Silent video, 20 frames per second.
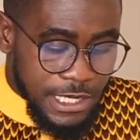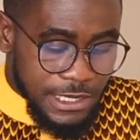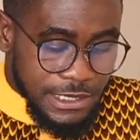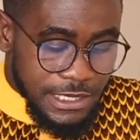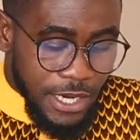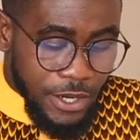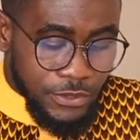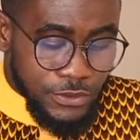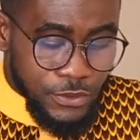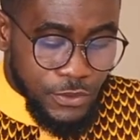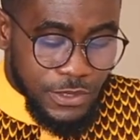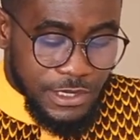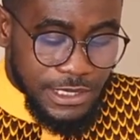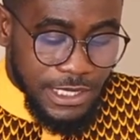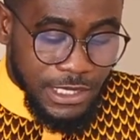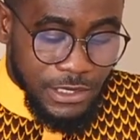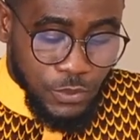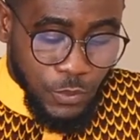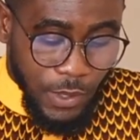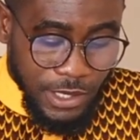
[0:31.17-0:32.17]

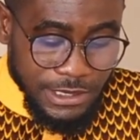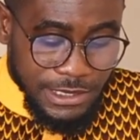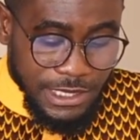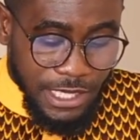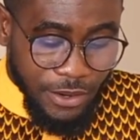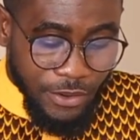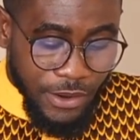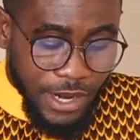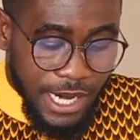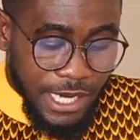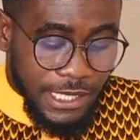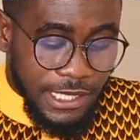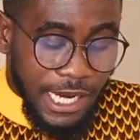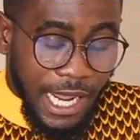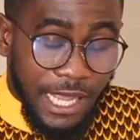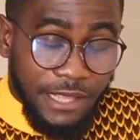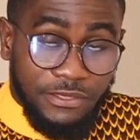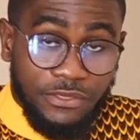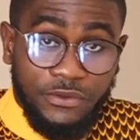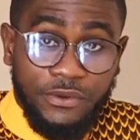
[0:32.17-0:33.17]

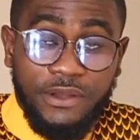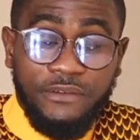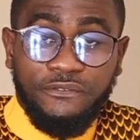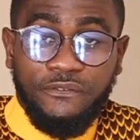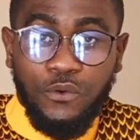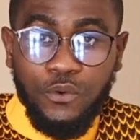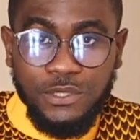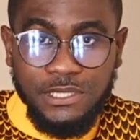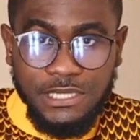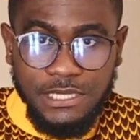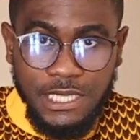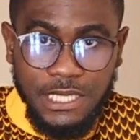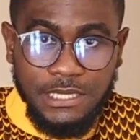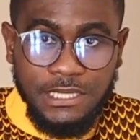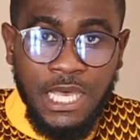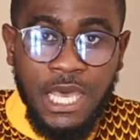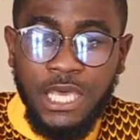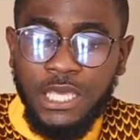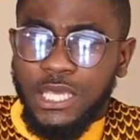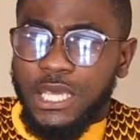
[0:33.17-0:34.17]
026-1089-346.